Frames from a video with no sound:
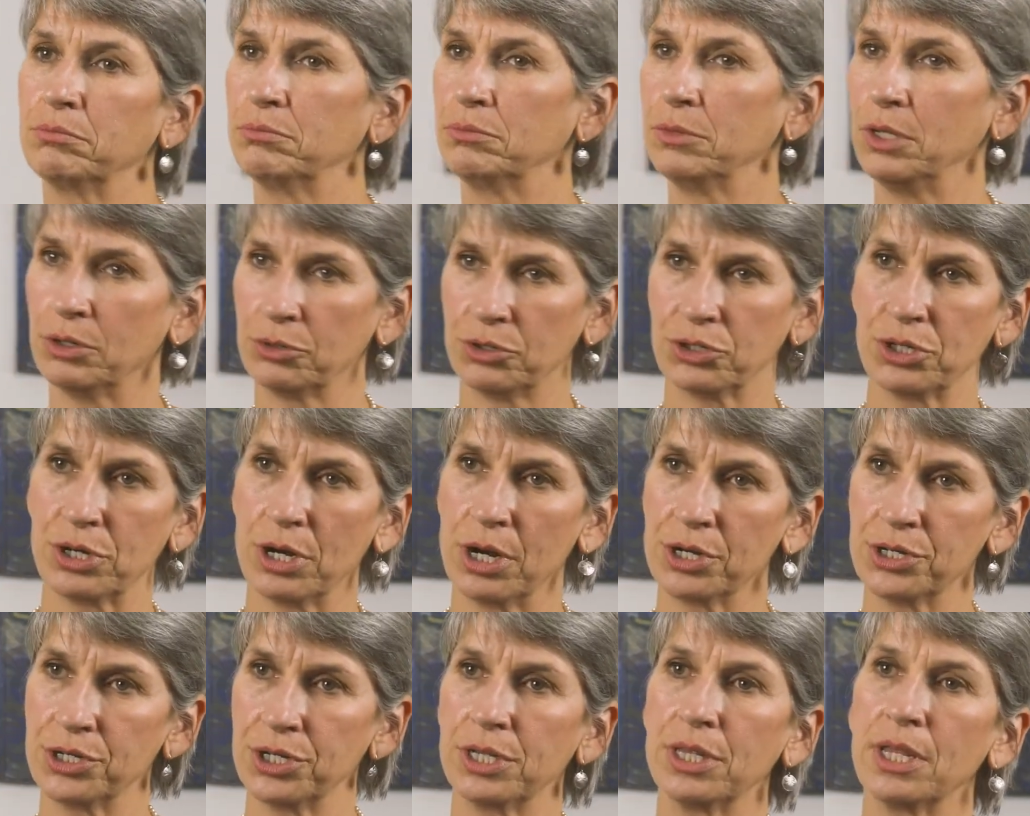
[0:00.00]
to
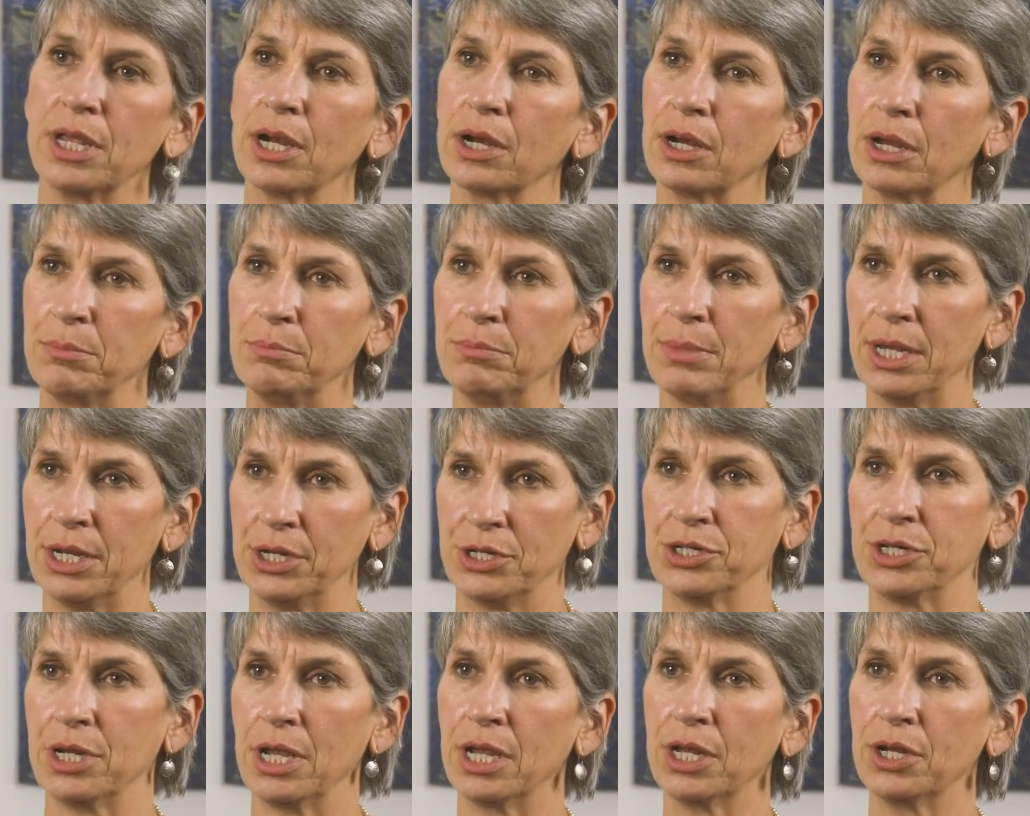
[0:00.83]
charge in there and make
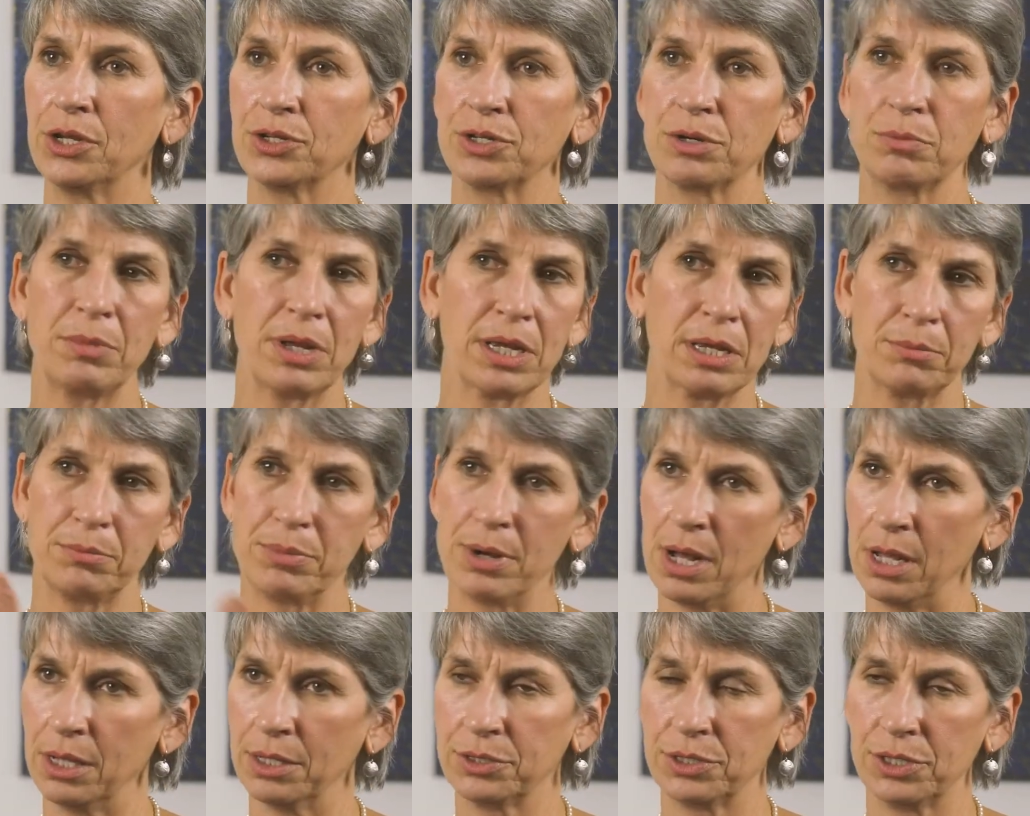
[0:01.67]
change and make a
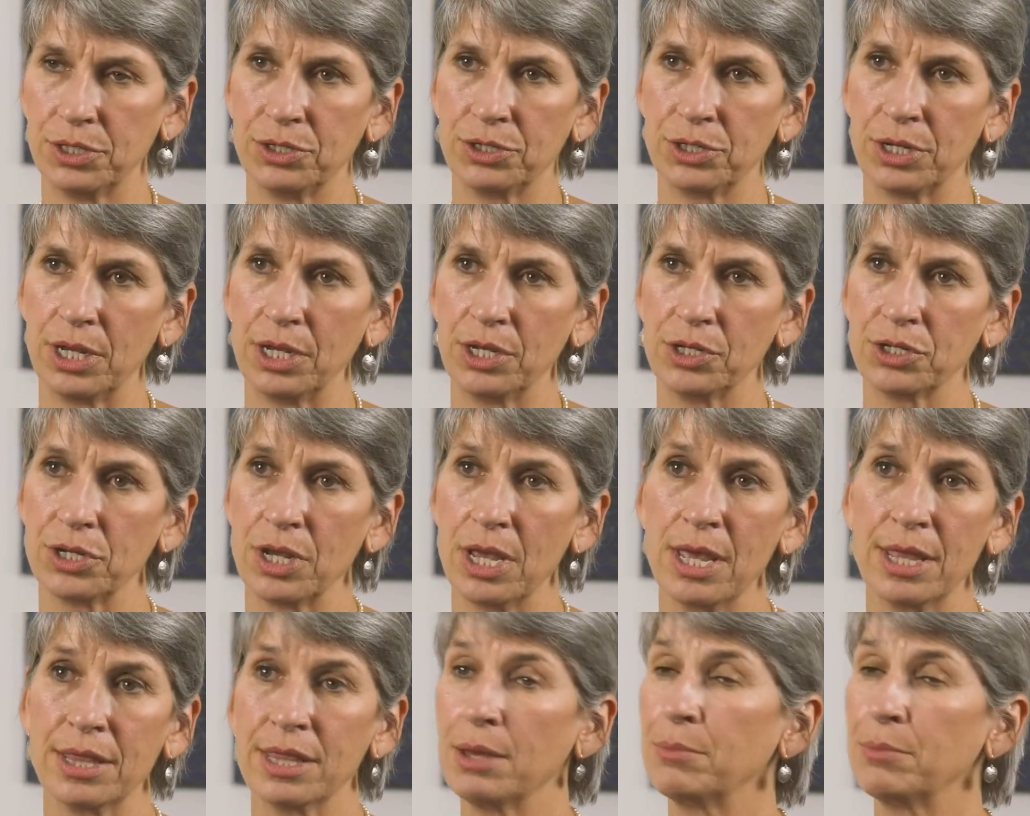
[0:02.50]
policy change